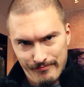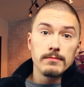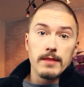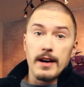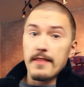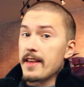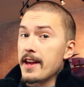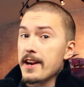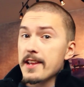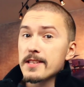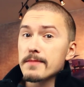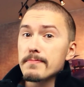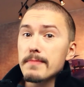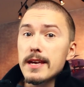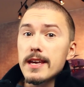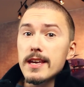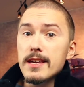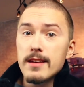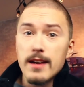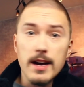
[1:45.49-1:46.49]
And that is
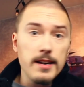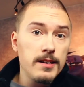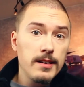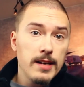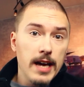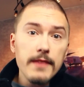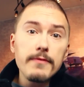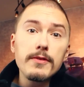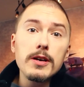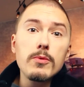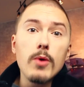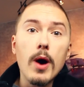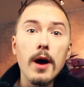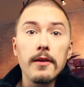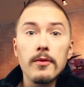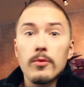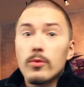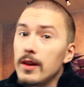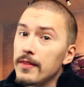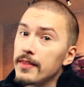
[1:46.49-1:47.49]
me and
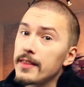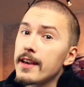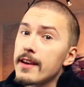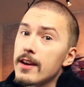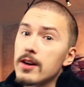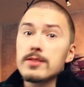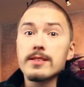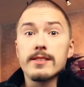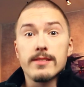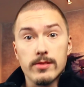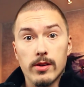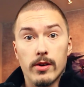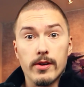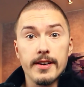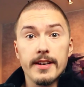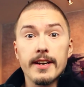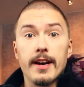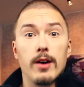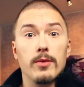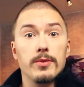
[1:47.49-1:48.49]
everyone when they are
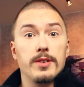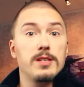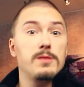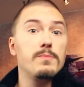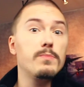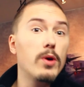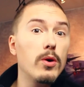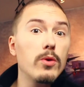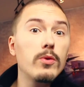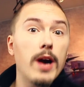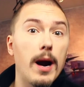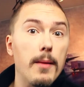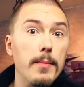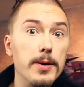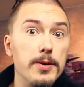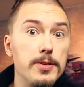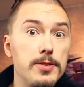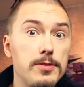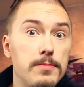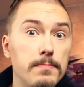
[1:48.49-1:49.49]
starting out as
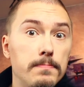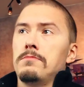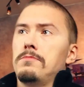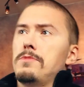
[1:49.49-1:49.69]
programmers.